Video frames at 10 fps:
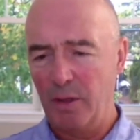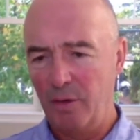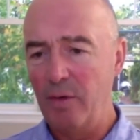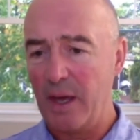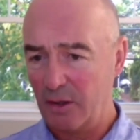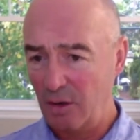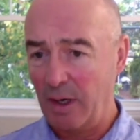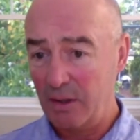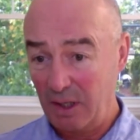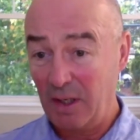through that, so
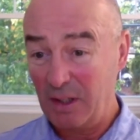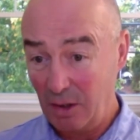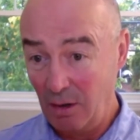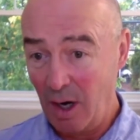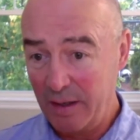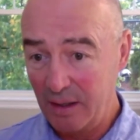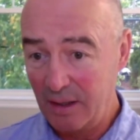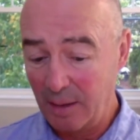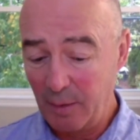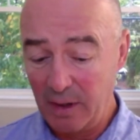I'd say you're onto
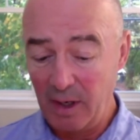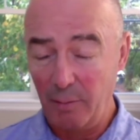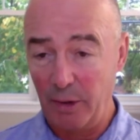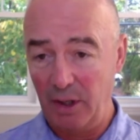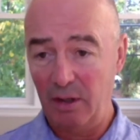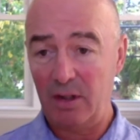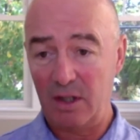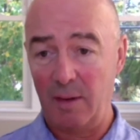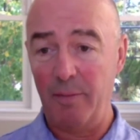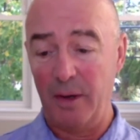something there. But here's
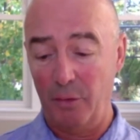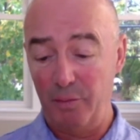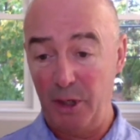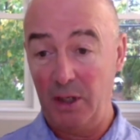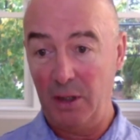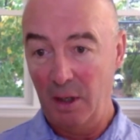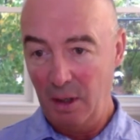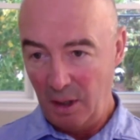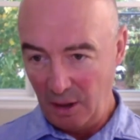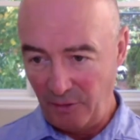something that would be,
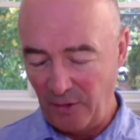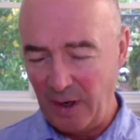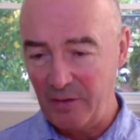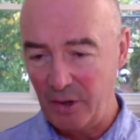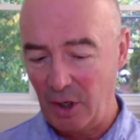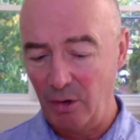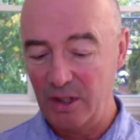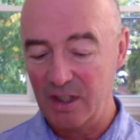if I had the coaching